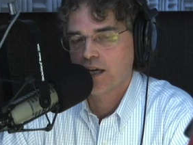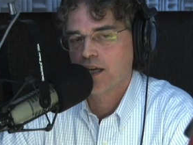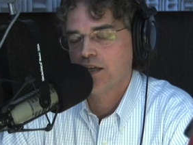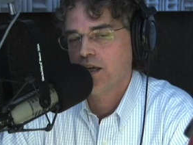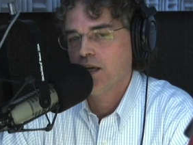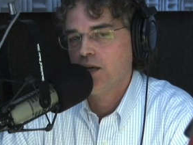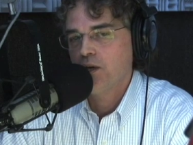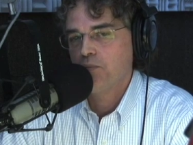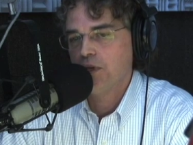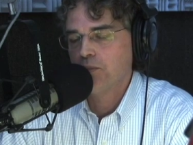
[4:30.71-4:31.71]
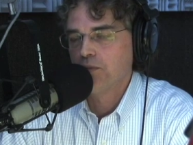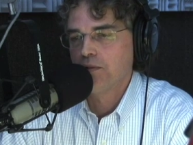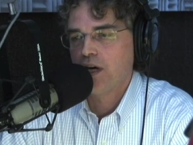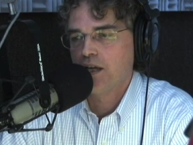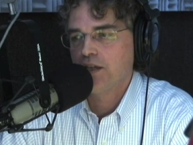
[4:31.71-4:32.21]
And
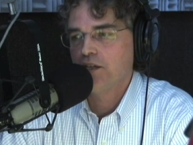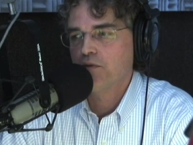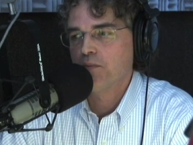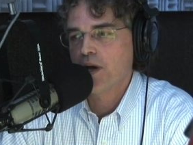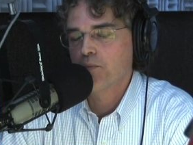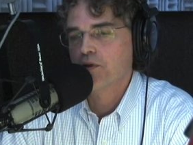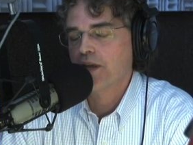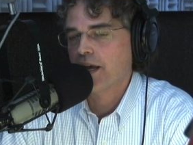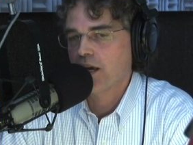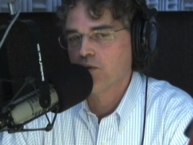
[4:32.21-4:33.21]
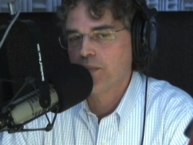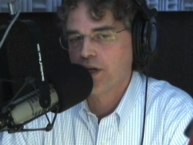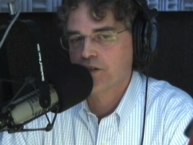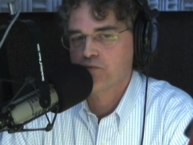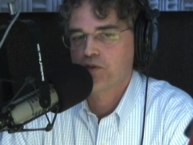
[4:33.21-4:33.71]
people need to remember that Hale
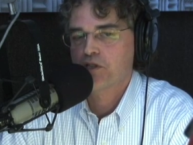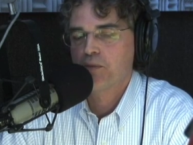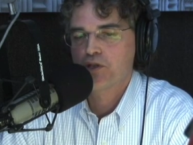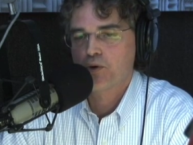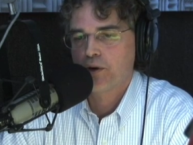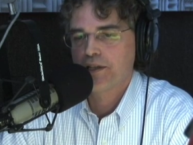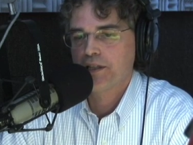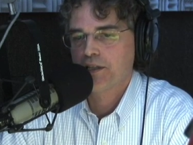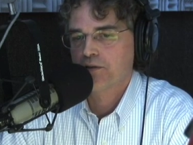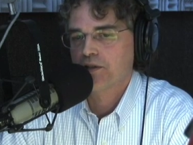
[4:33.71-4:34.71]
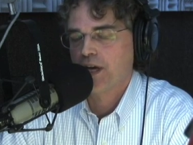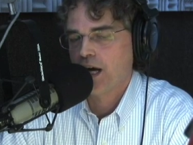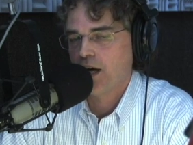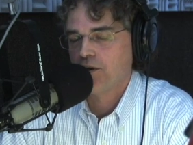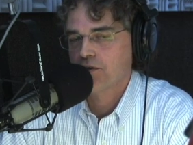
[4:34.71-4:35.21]
Boggs was the majority leader in the
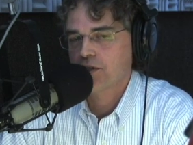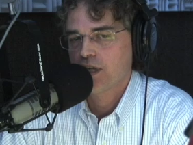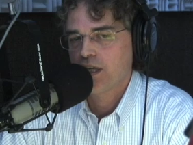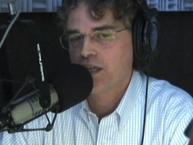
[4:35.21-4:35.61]
House.